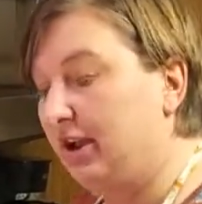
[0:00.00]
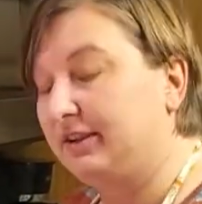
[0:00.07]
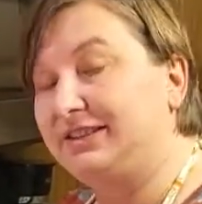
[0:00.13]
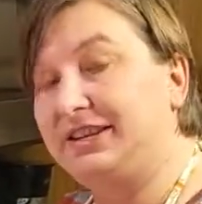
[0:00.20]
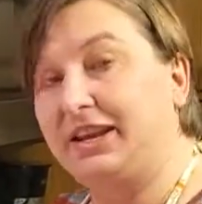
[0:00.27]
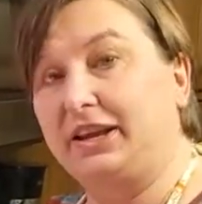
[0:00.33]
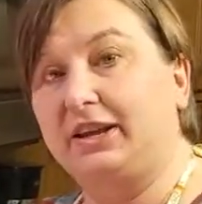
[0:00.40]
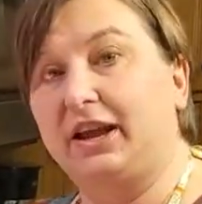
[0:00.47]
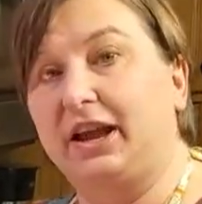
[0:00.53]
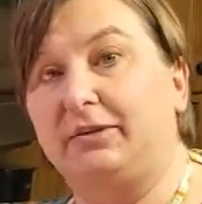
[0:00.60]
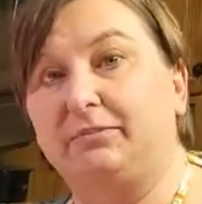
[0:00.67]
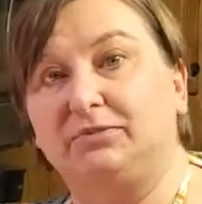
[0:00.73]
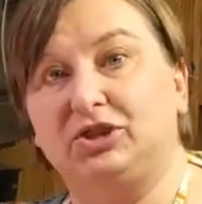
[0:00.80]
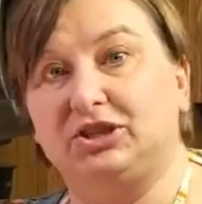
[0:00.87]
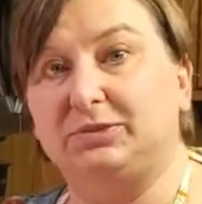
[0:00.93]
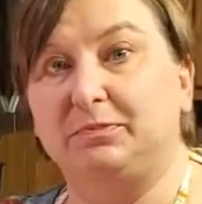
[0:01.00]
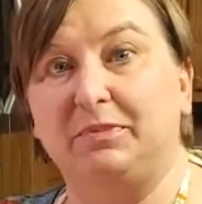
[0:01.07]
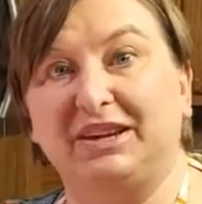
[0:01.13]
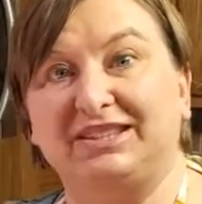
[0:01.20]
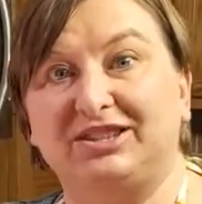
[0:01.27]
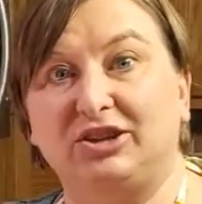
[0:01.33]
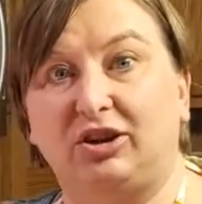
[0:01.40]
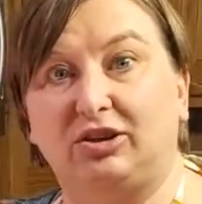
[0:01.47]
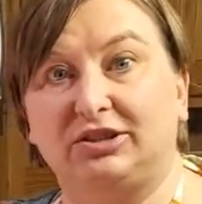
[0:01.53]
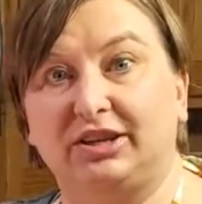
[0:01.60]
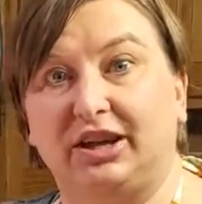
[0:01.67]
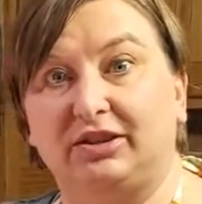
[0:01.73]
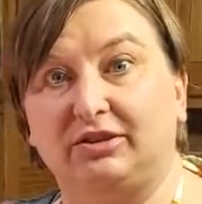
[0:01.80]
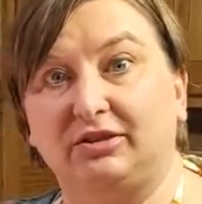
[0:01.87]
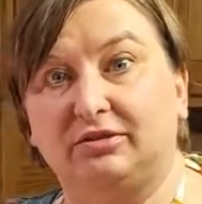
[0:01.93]
tea and just mix it all
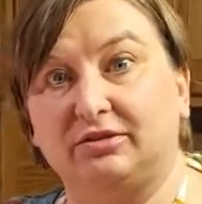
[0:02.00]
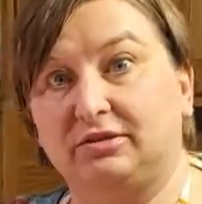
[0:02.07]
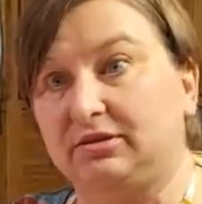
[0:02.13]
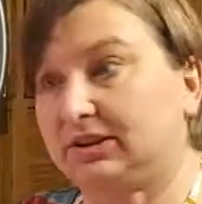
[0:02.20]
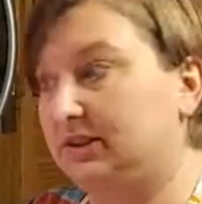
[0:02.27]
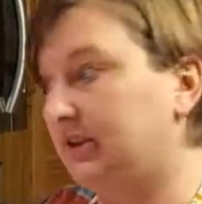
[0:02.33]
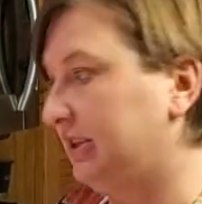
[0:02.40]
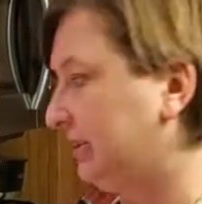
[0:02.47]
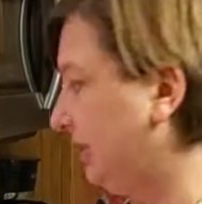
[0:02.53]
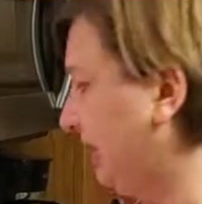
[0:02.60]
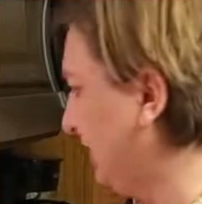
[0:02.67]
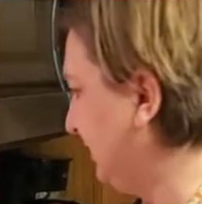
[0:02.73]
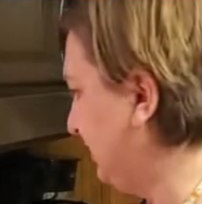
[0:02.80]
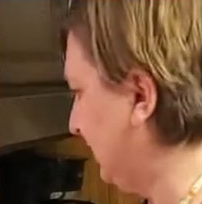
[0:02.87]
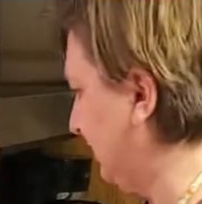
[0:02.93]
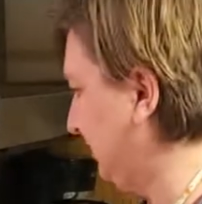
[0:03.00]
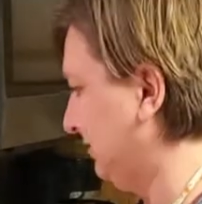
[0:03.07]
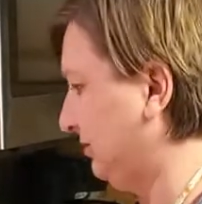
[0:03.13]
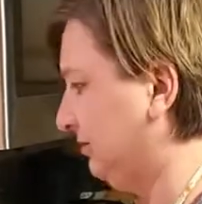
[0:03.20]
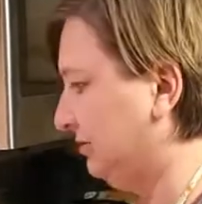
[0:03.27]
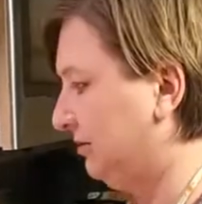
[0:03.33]
together. So let's get that done.